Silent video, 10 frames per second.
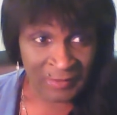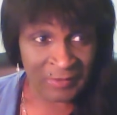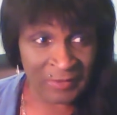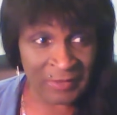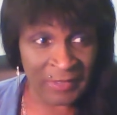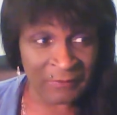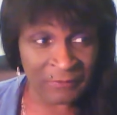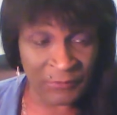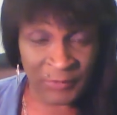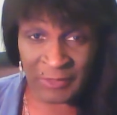there's like
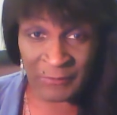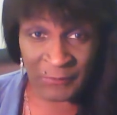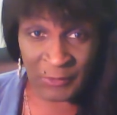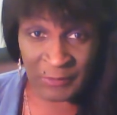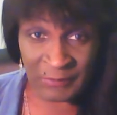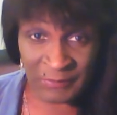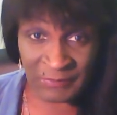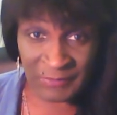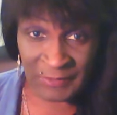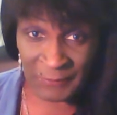3 or 4
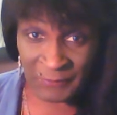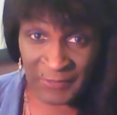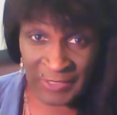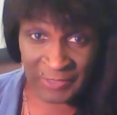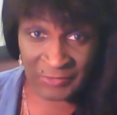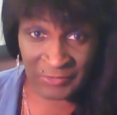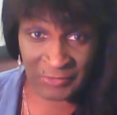different phases.